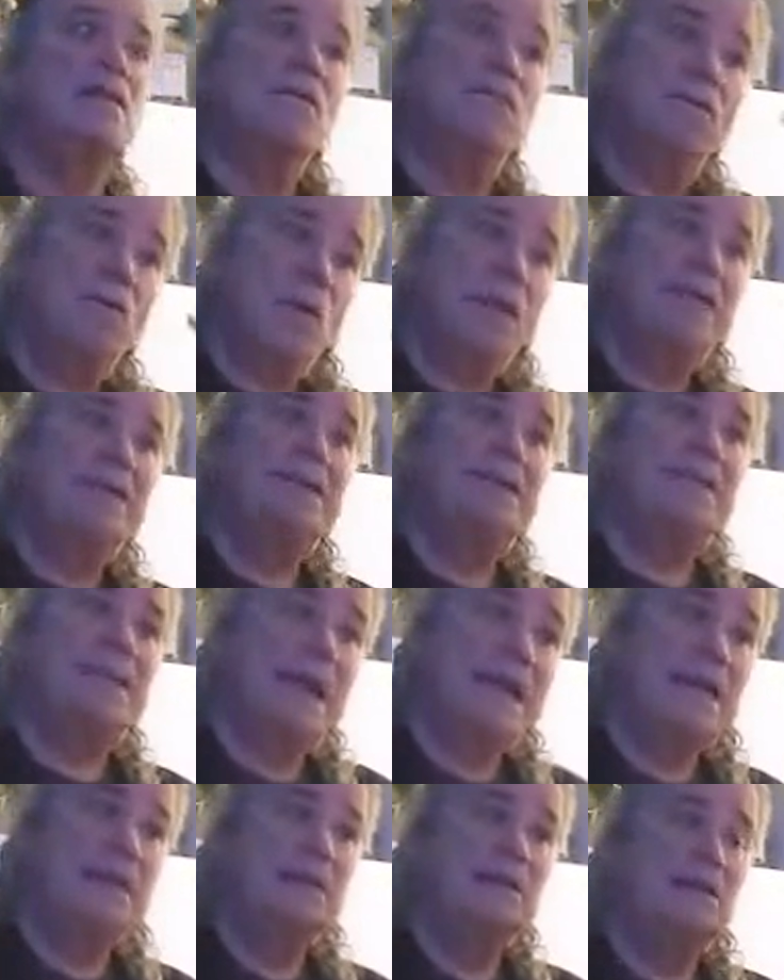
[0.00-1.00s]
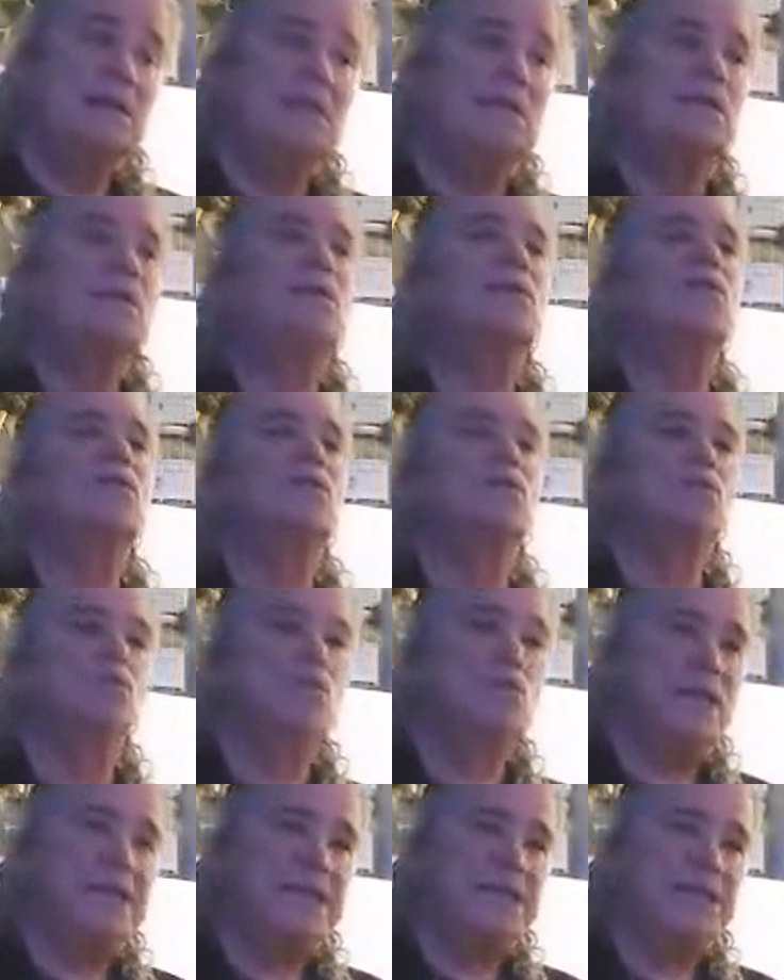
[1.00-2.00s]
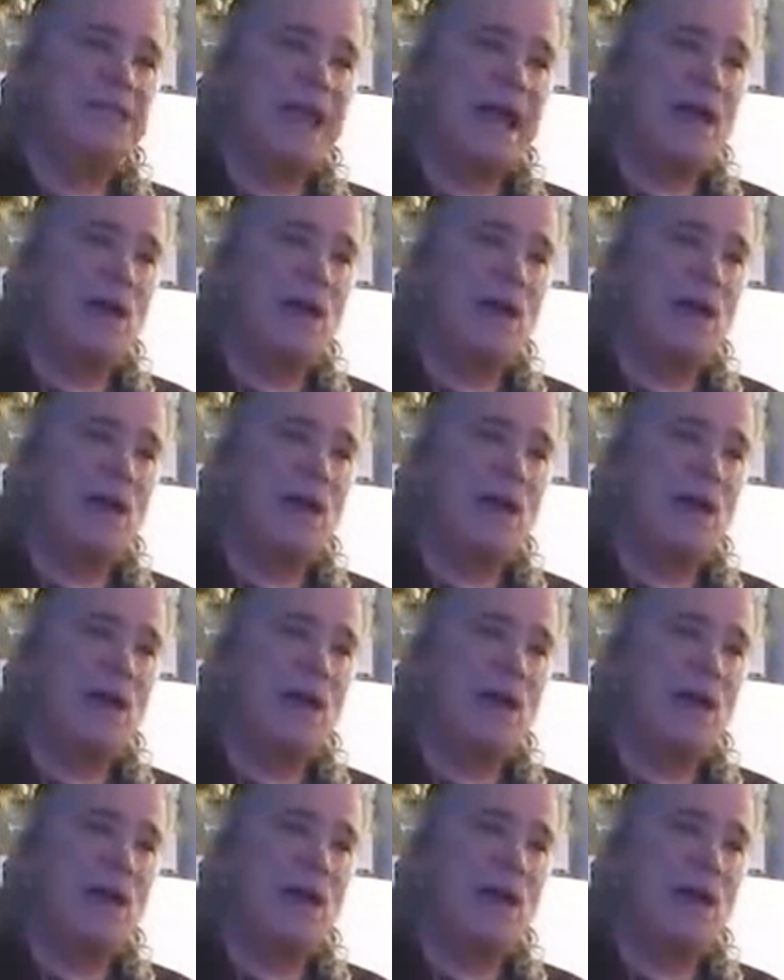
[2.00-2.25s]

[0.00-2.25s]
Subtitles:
The voice says, reach